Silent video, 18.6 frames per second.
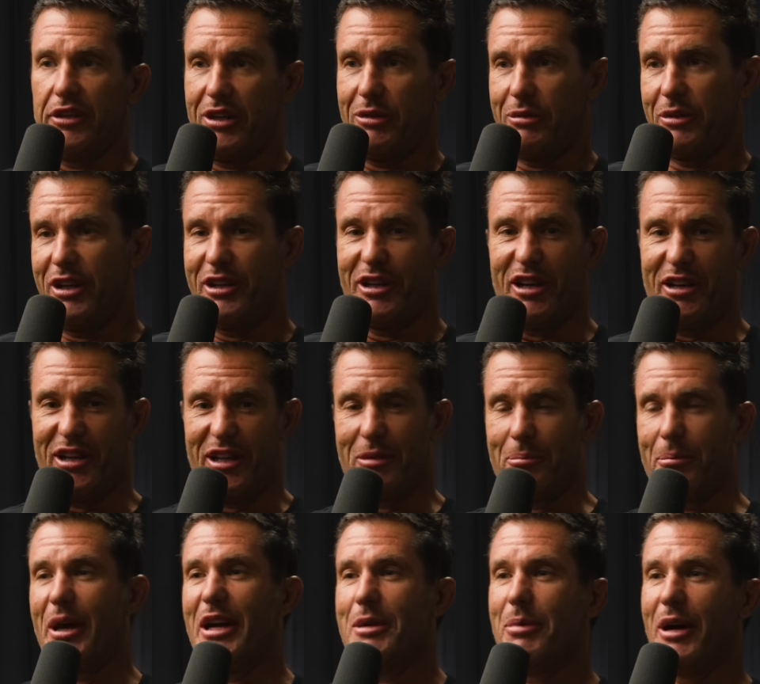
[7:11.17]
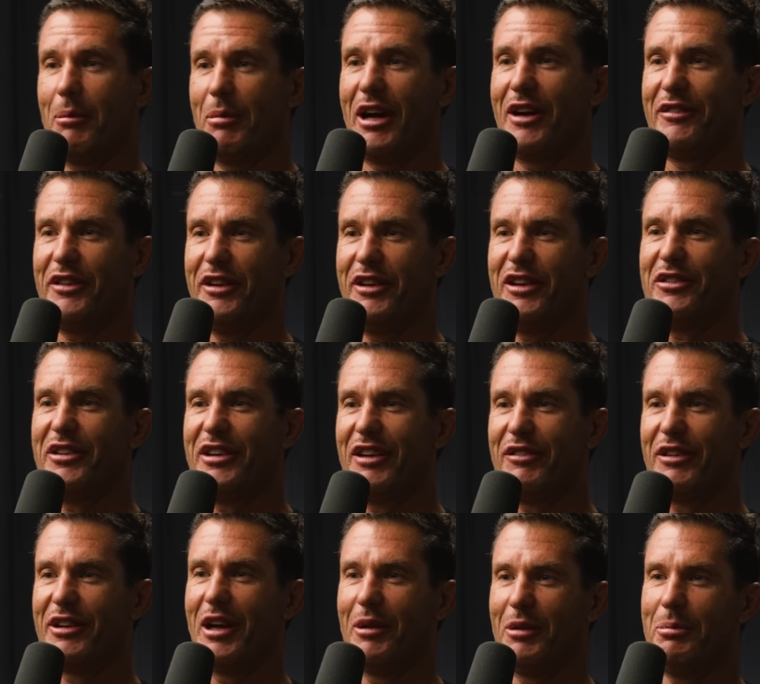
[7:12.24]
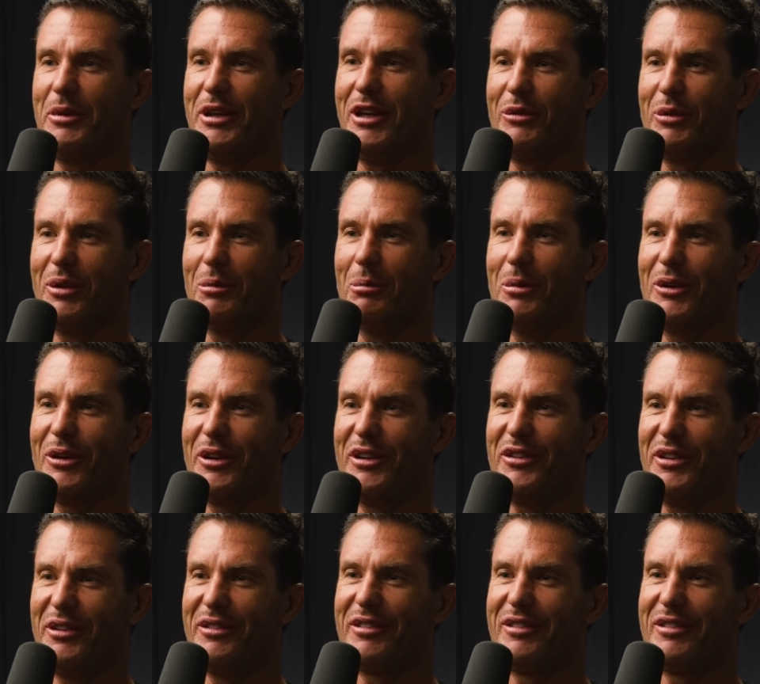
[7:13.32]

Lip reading: I'm going to go down the Bay Pub after this and have a couple of beers with the boys, and